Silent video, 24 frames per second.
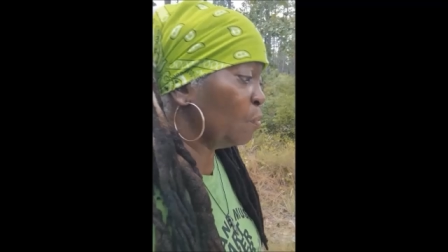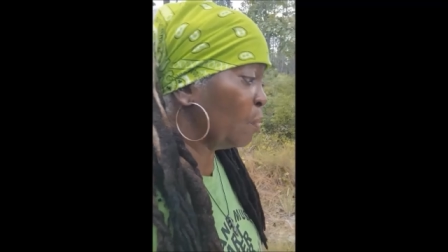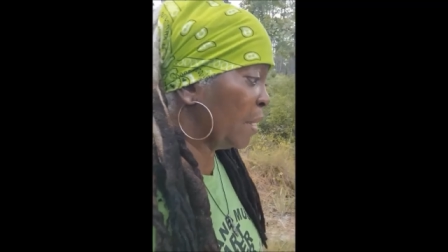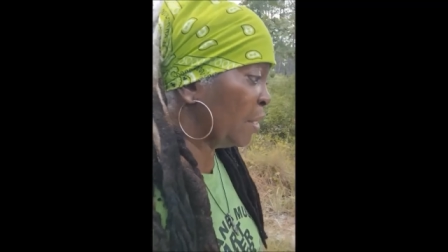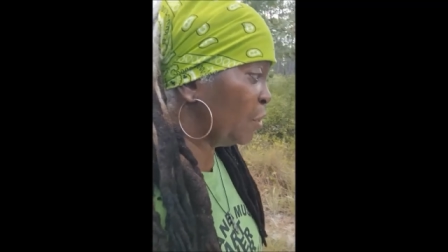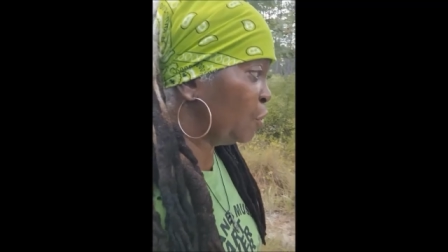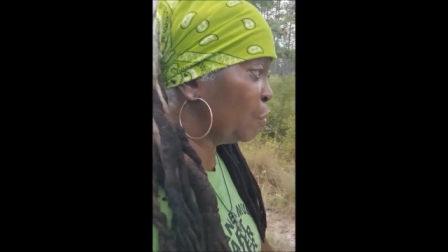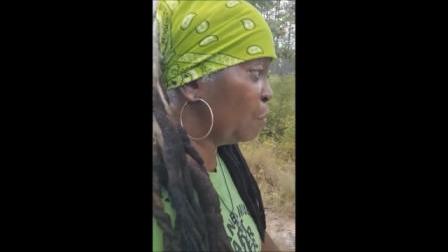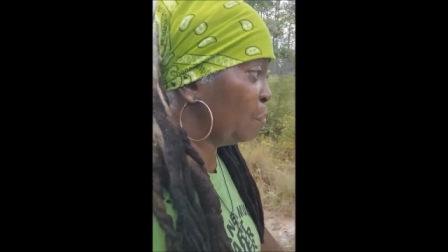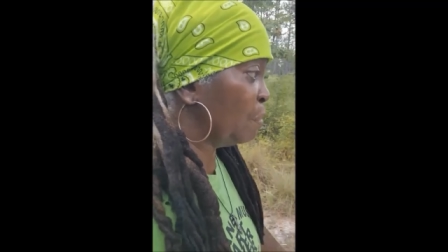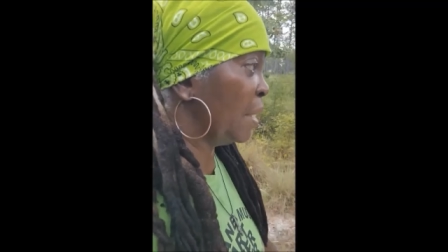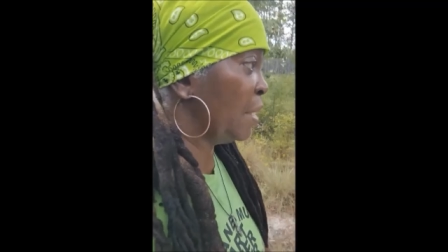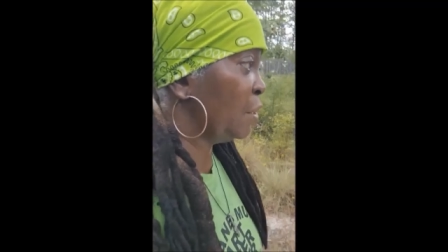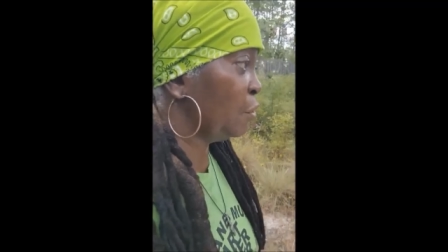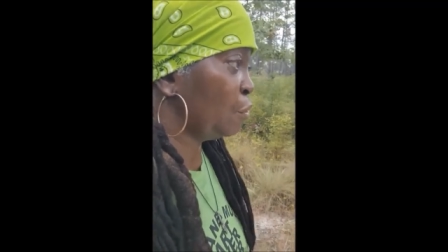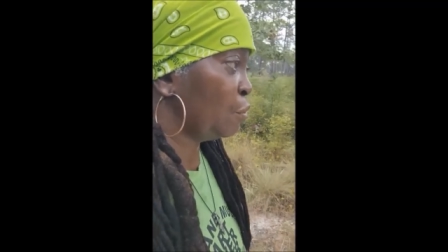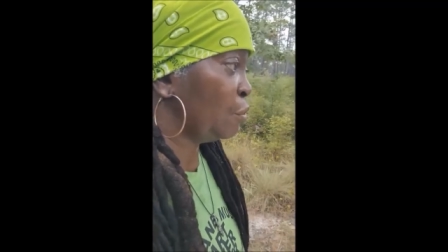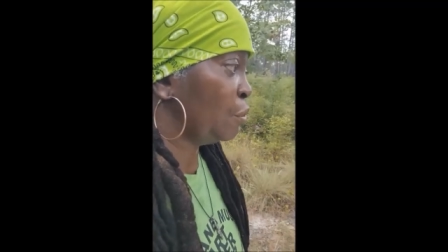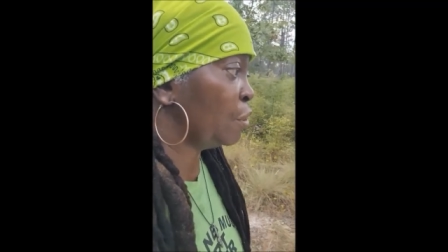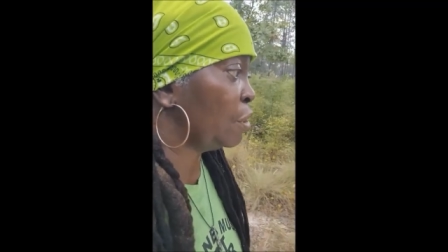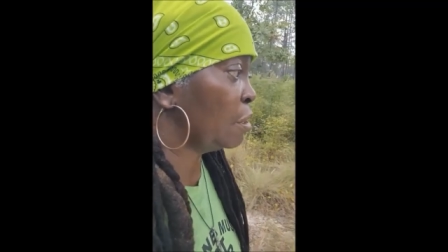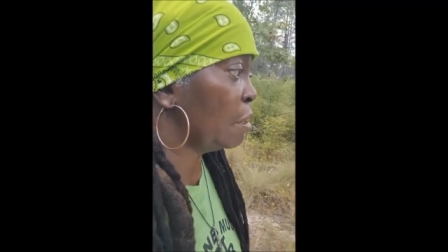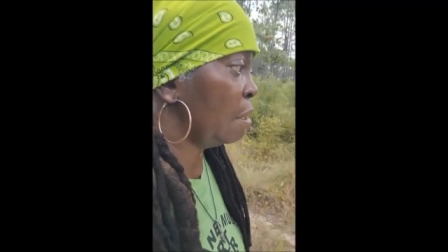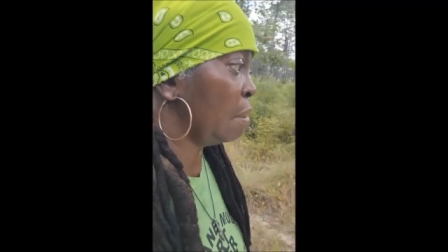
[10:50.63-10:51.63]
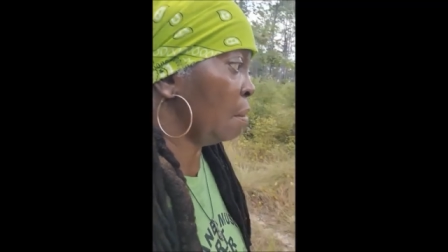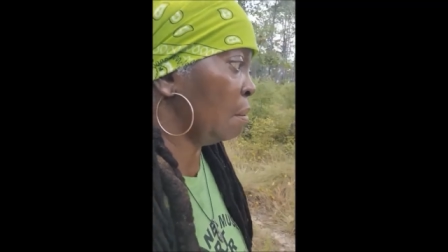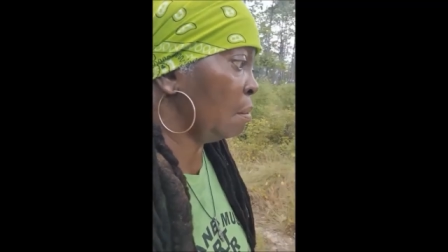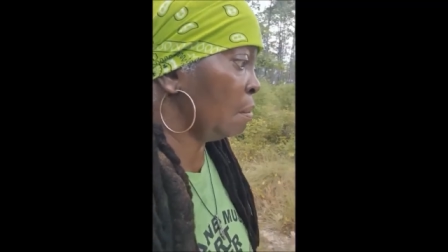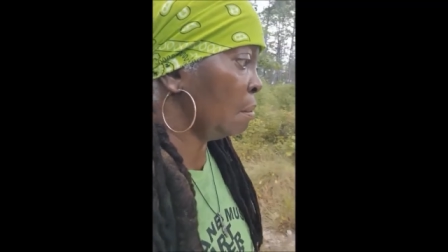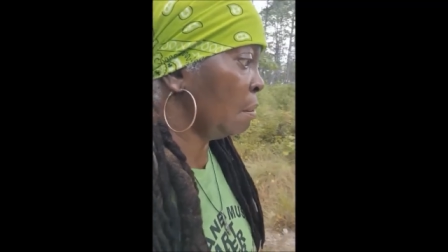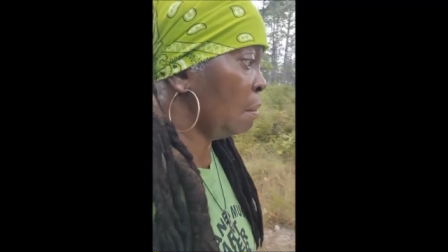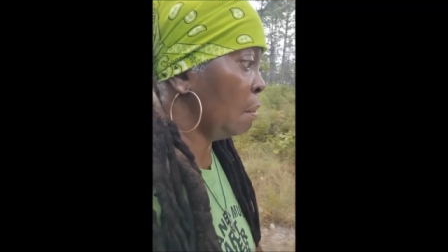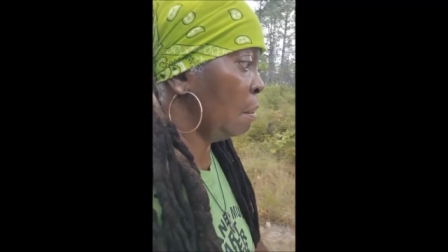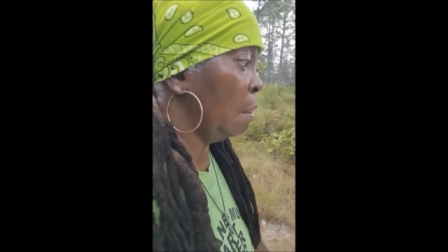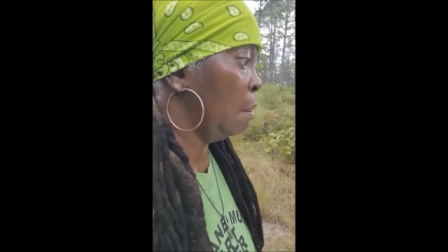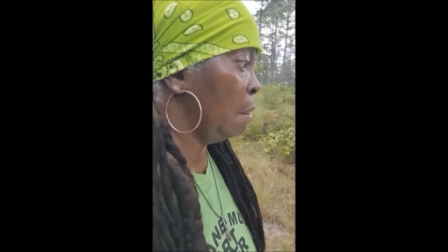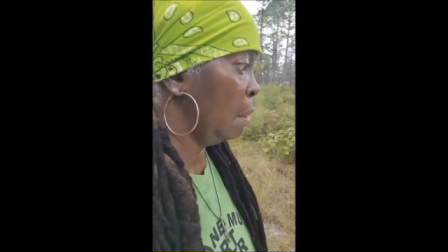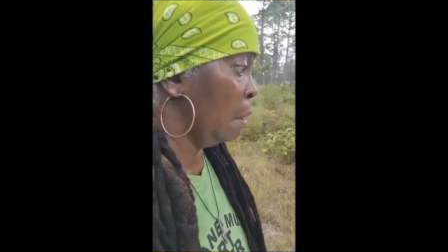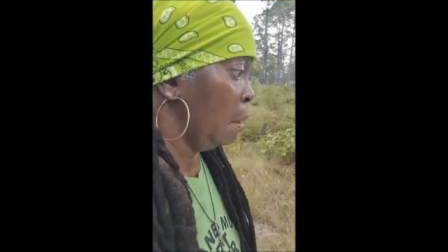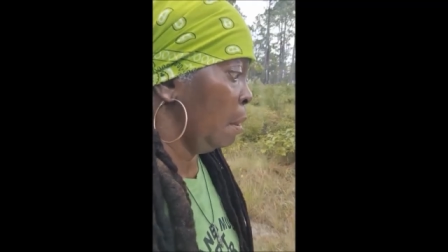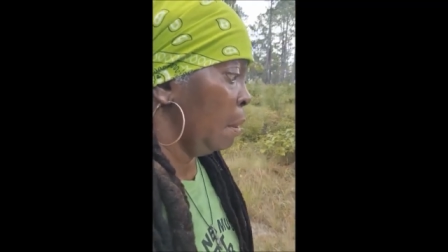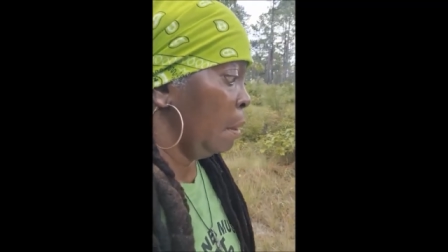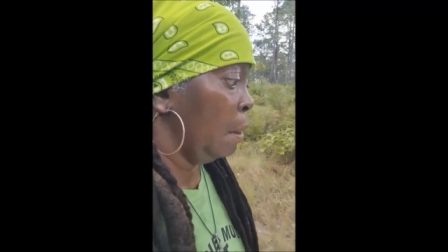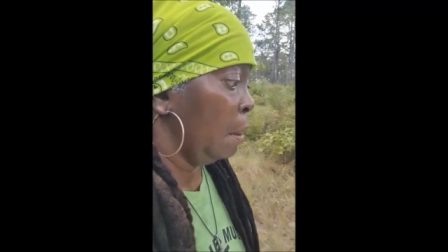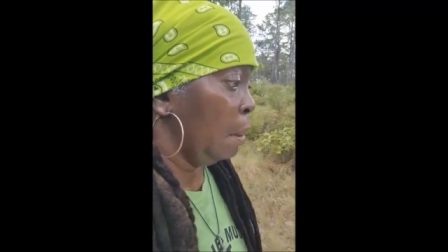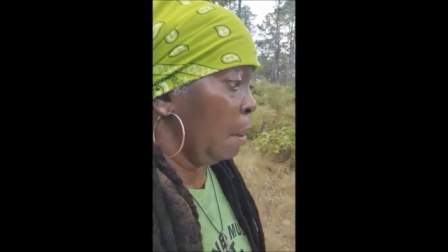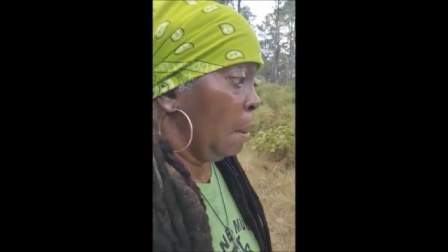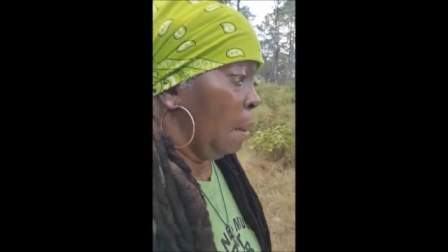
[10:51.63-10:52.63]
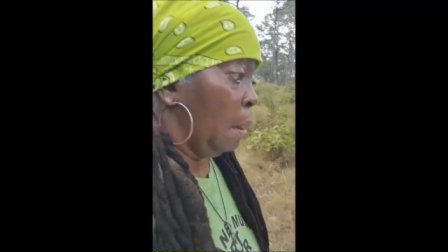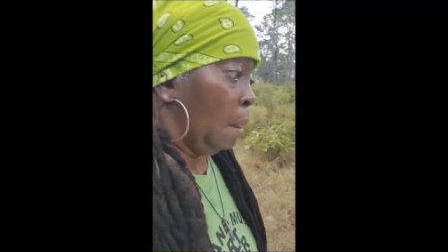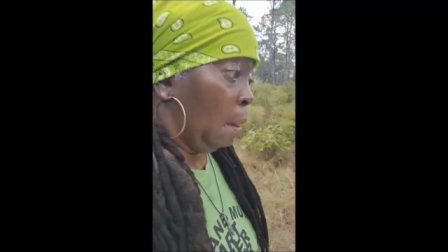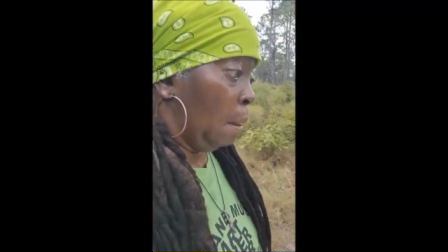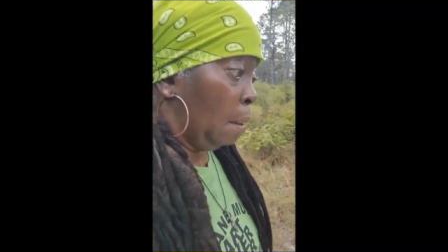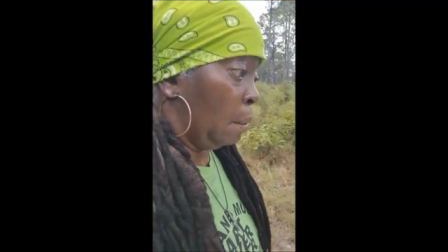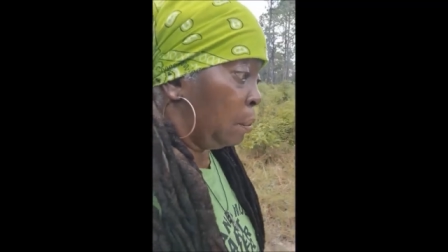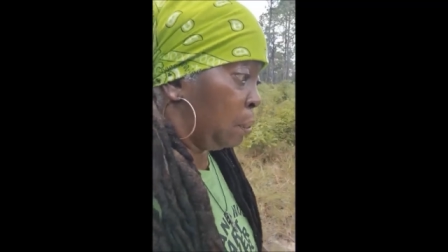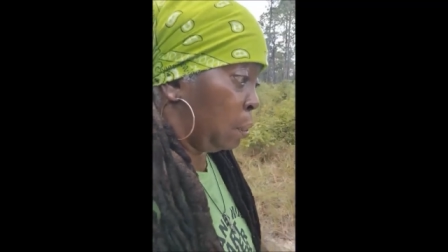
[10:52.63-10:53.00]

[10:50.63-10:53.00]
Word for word: Ranger Ranger show.